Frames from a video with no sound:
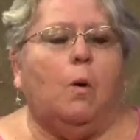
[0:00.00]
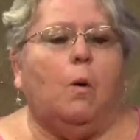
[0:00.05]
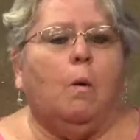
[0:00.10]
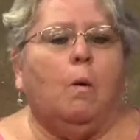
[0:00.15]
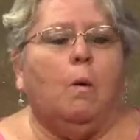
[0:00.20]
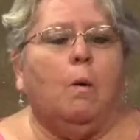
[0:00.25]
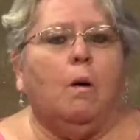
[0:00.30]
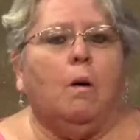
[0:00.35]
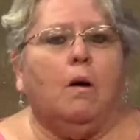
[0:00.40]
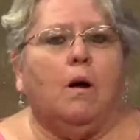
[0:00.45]

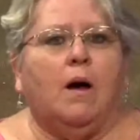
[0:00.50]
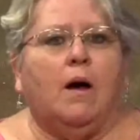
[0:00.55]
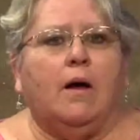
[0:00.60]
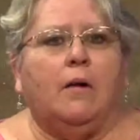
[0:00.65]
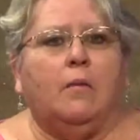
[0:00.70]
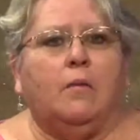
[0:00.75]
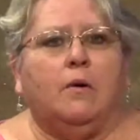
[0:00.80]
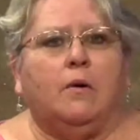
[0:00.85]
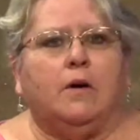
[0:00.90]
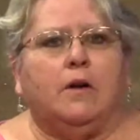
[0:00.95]
Or I
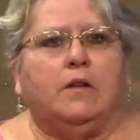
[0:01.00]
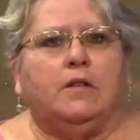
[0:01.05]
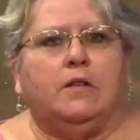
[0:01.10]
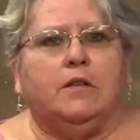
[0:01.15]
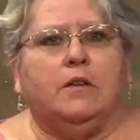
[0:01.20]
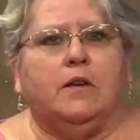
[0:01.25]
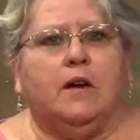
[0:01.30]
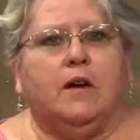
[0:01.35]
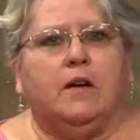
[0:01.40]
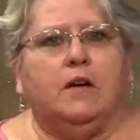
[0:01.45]
work at the
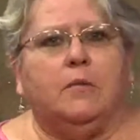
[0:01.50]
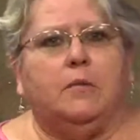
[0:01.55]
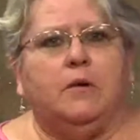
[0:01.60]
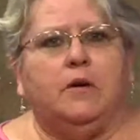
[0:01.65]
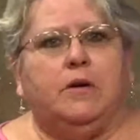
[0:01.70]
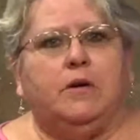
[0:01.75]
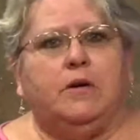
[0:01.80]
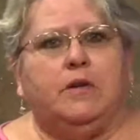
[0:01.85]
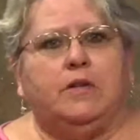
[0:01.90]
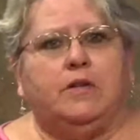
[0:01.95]
Nye
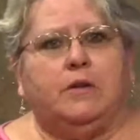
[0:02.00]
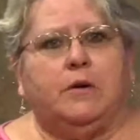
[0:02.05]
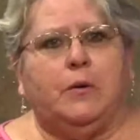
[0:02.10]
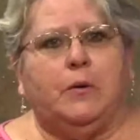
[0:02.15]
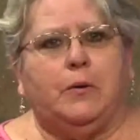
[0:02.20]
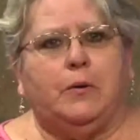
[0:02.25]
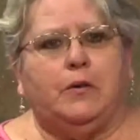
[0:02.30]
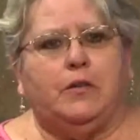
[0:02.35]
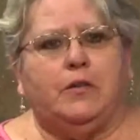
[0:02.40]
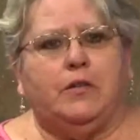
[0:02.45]
Communities
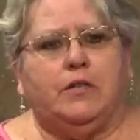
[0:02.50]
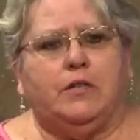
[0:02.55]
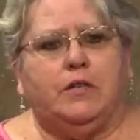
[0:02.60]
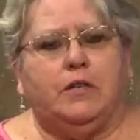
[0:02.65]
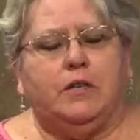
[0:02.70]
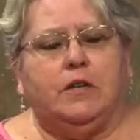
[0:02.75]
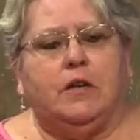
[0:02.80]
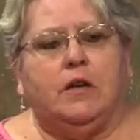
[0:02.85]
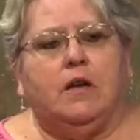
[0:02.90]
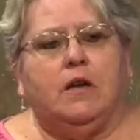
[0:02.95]
Coalition